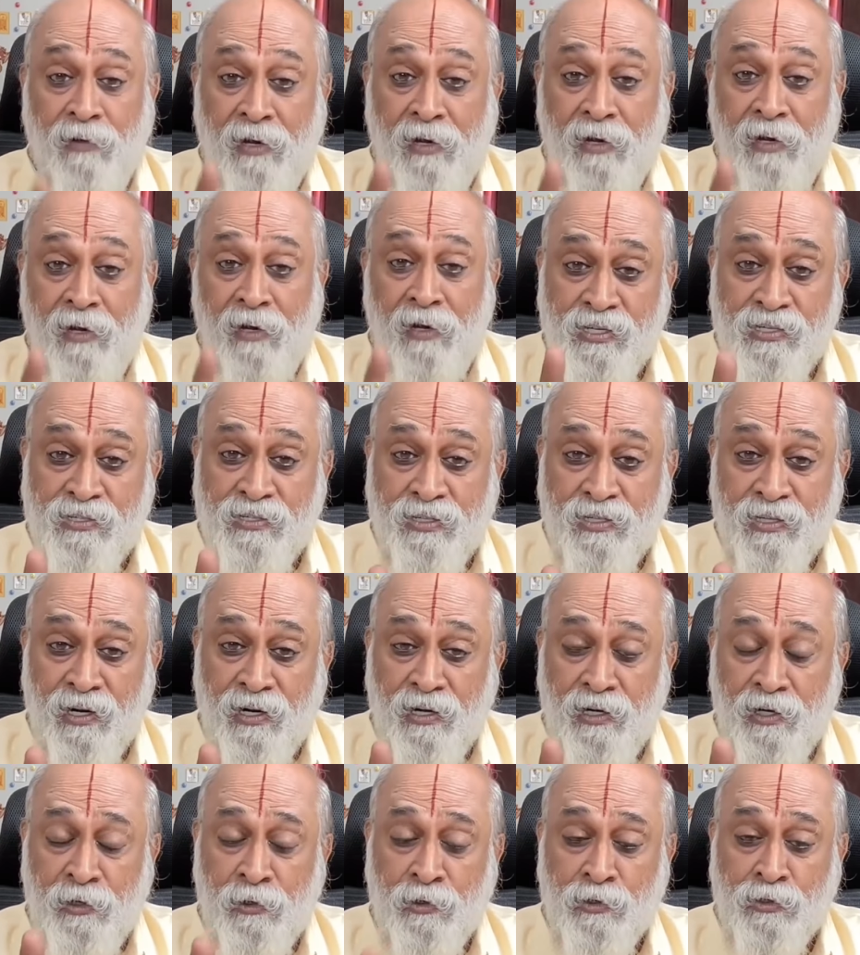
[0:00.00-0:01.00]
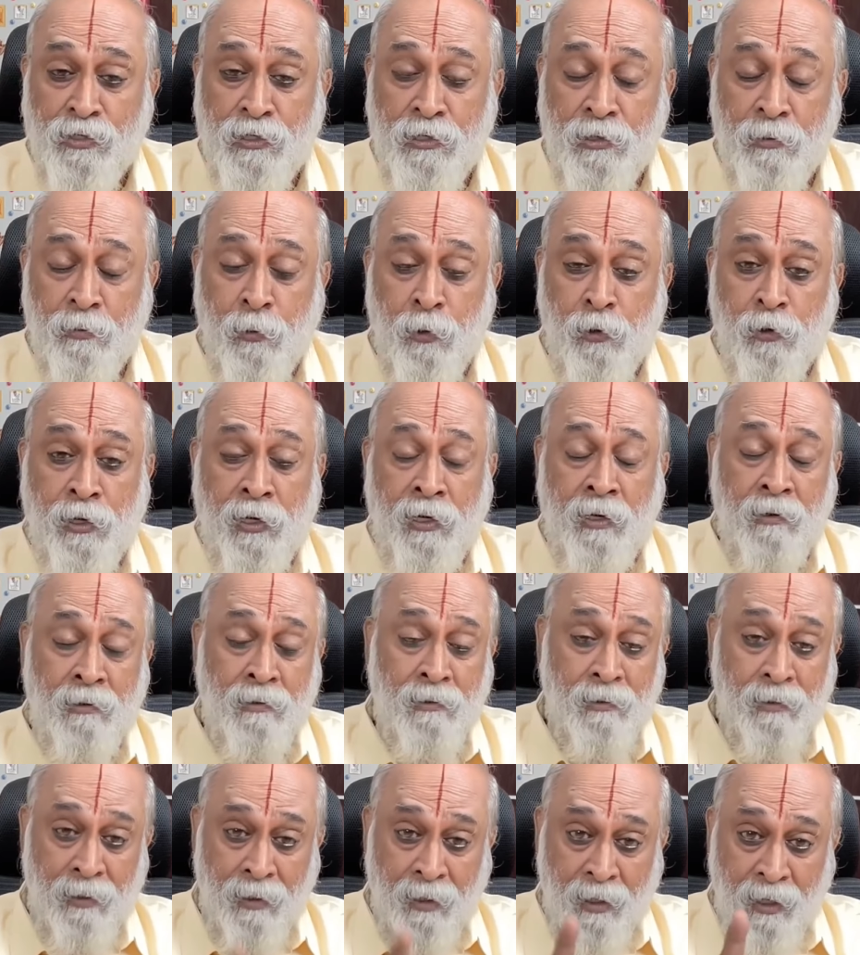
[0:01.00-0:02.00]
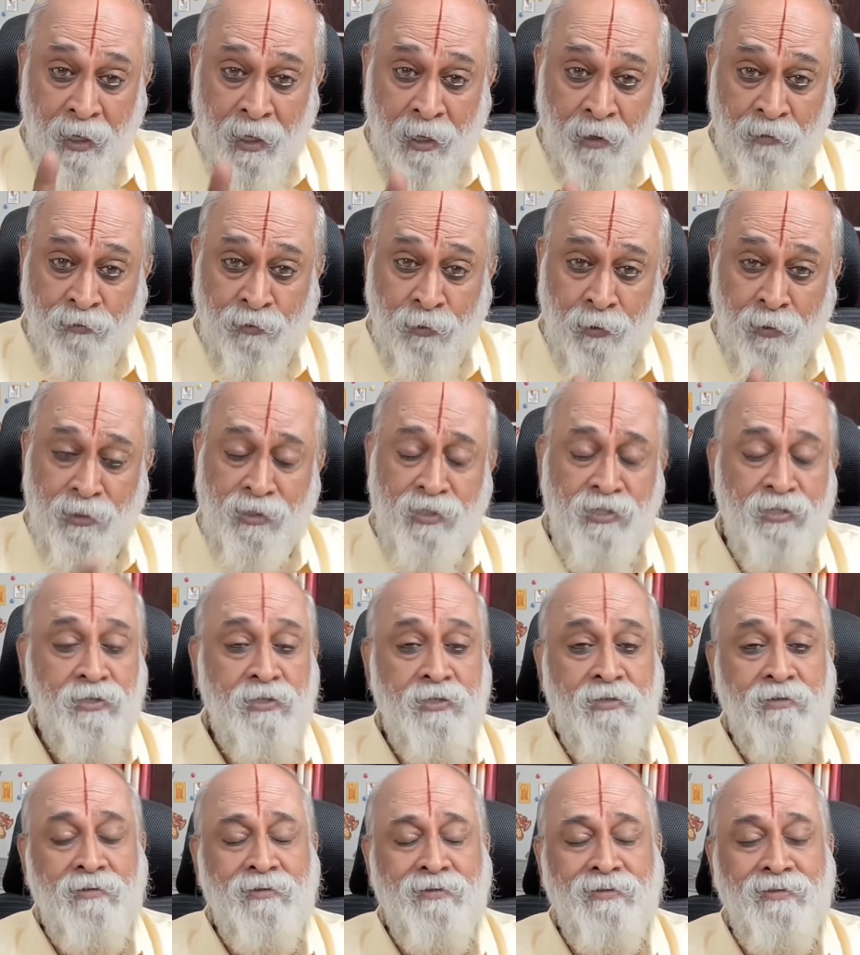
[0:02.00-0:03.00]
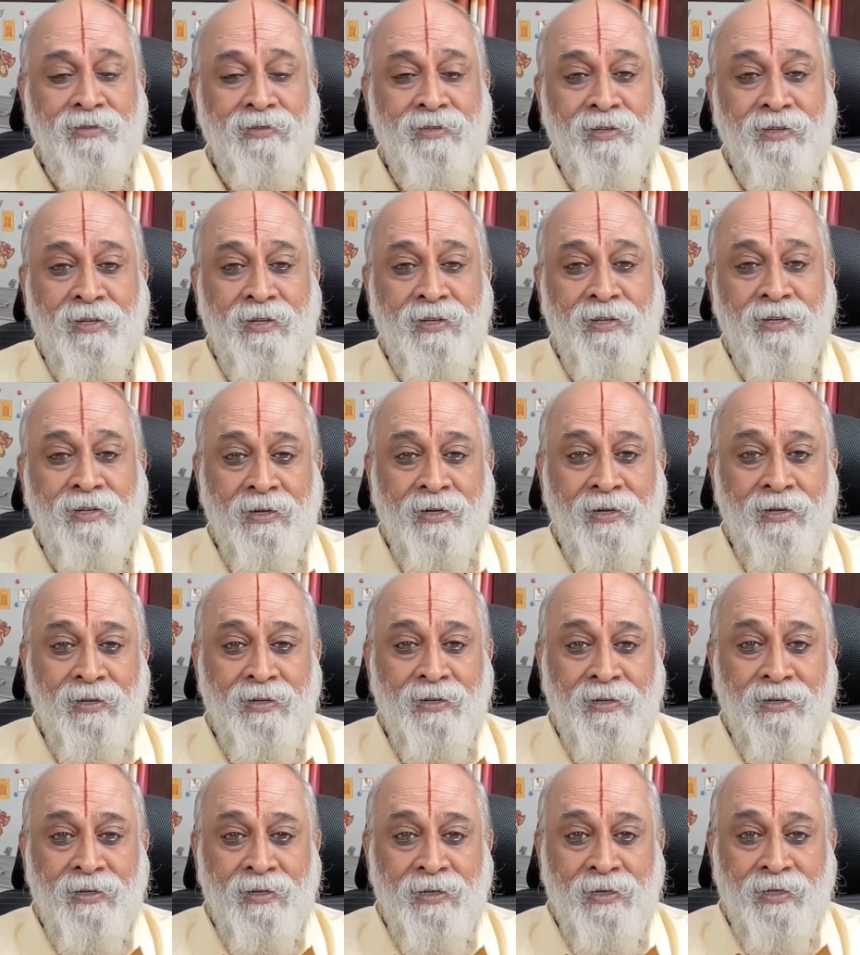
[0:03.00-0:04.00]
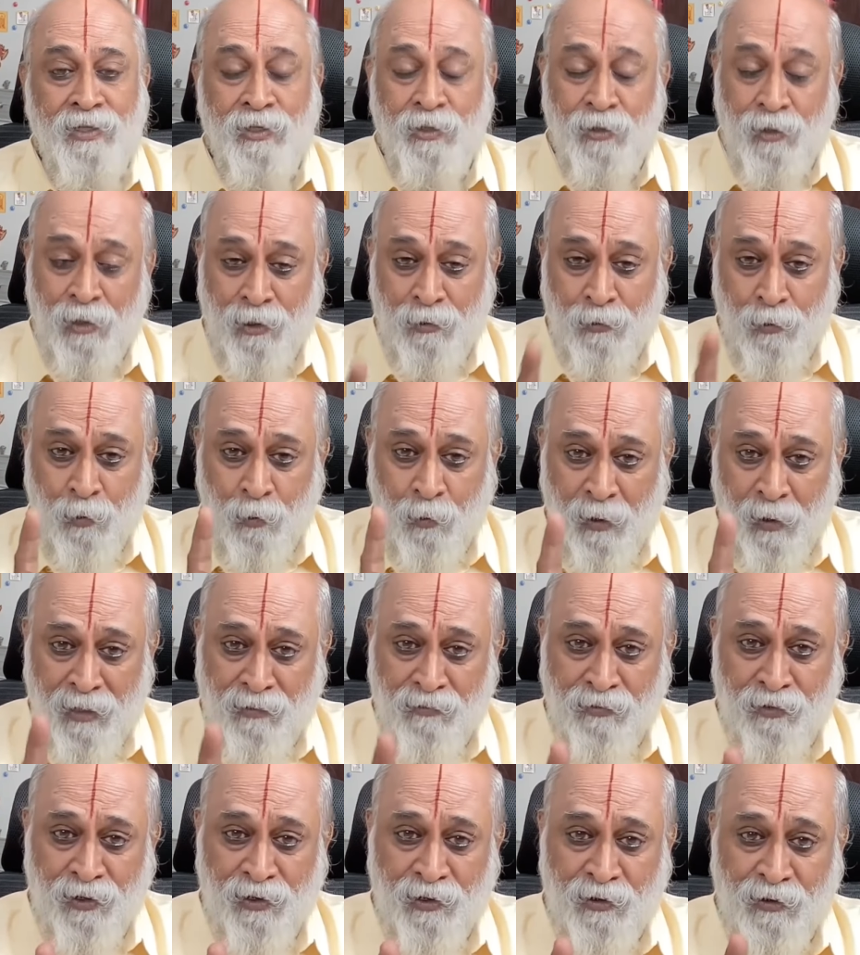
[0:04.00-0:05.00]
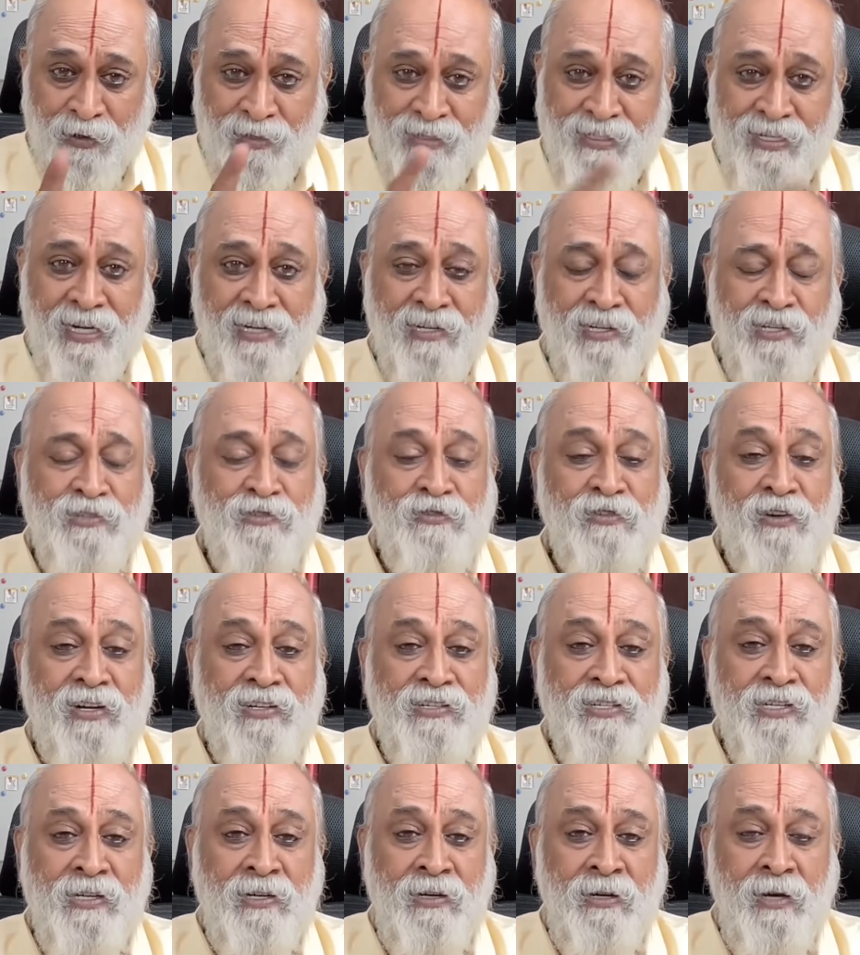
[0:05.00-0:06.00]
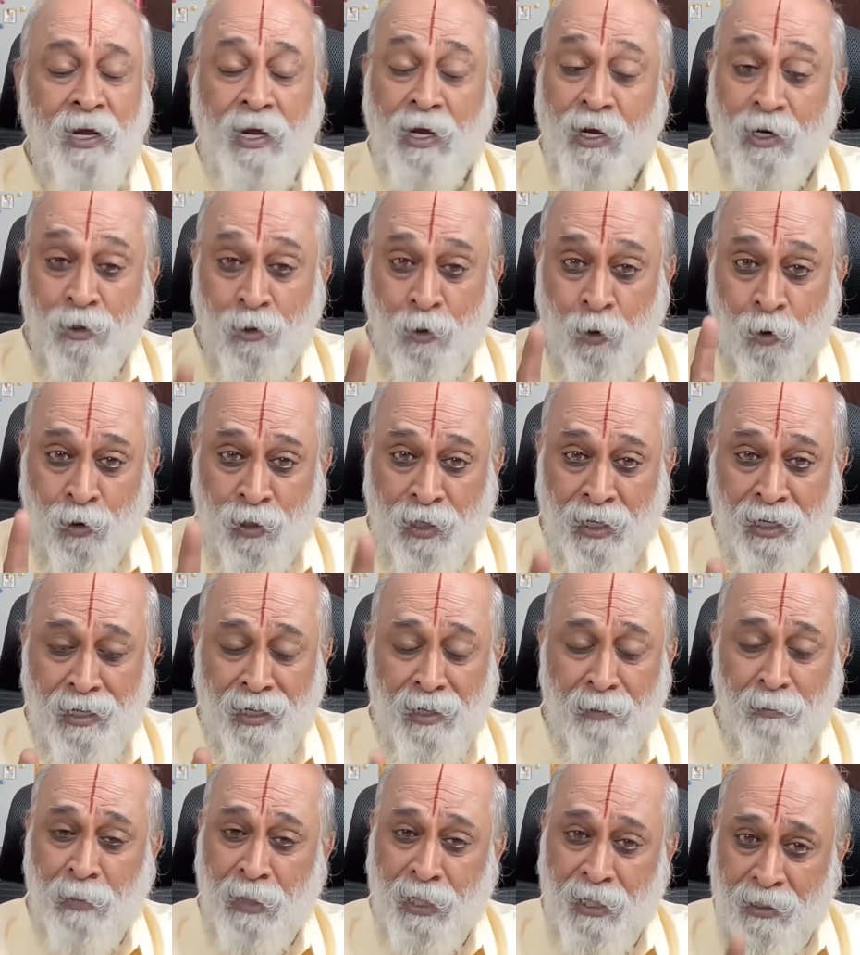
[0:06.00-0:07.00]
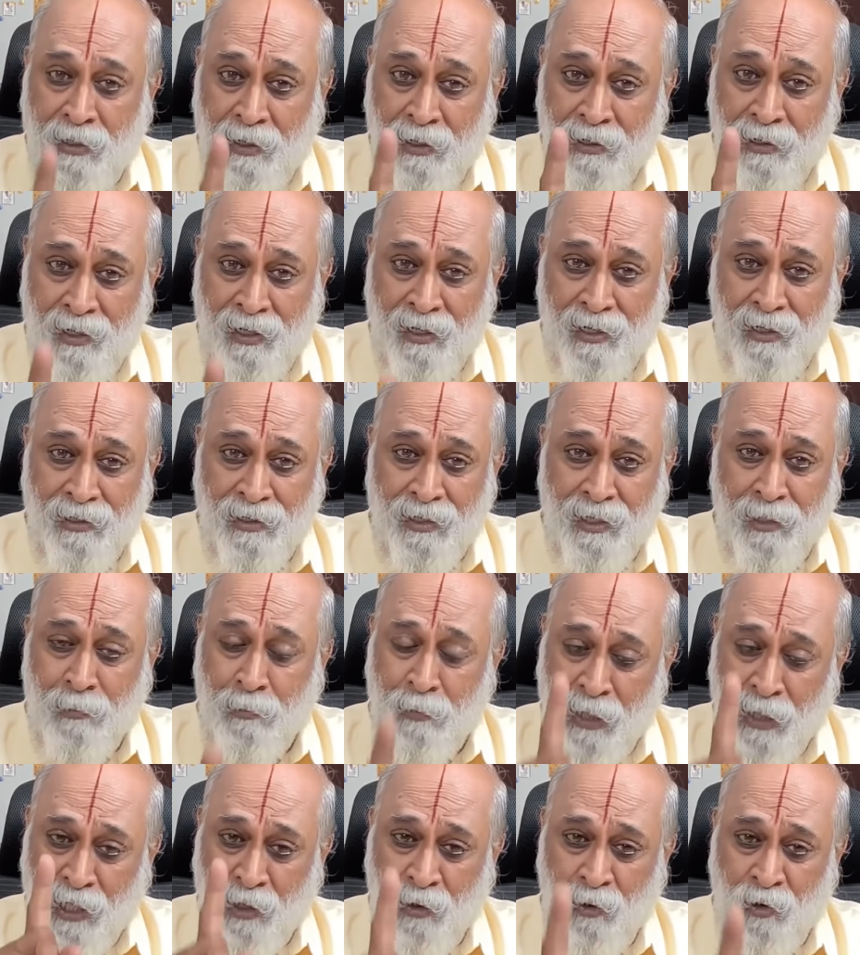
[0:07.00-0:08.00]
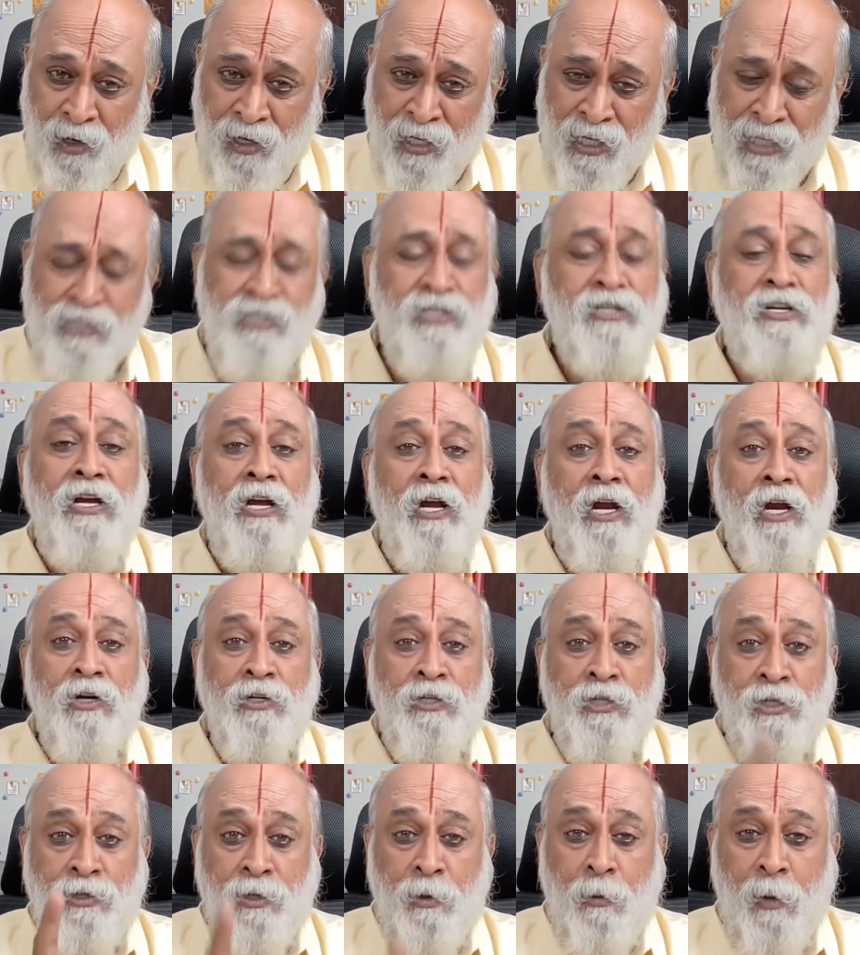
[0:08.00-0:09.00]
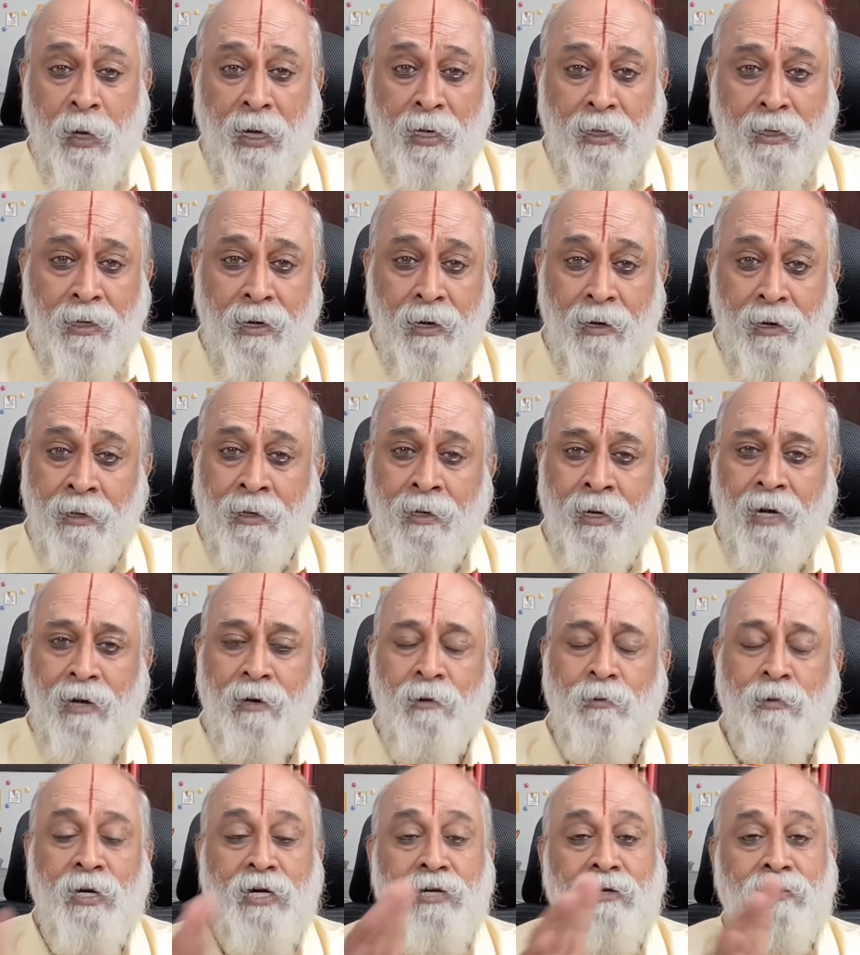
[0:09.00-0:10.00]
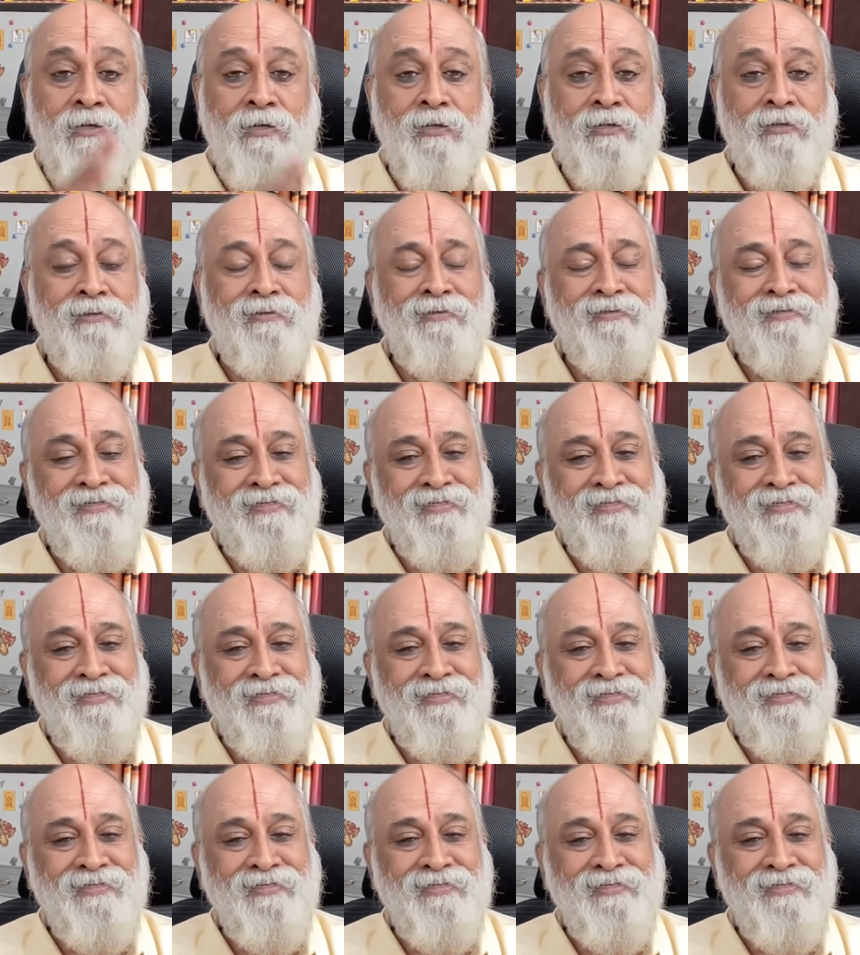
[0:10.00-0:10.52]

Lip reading: Very sincerely you should put in effort. You have to work for your satisfaction. Totally be dedicated, be honest to the work and deliver it.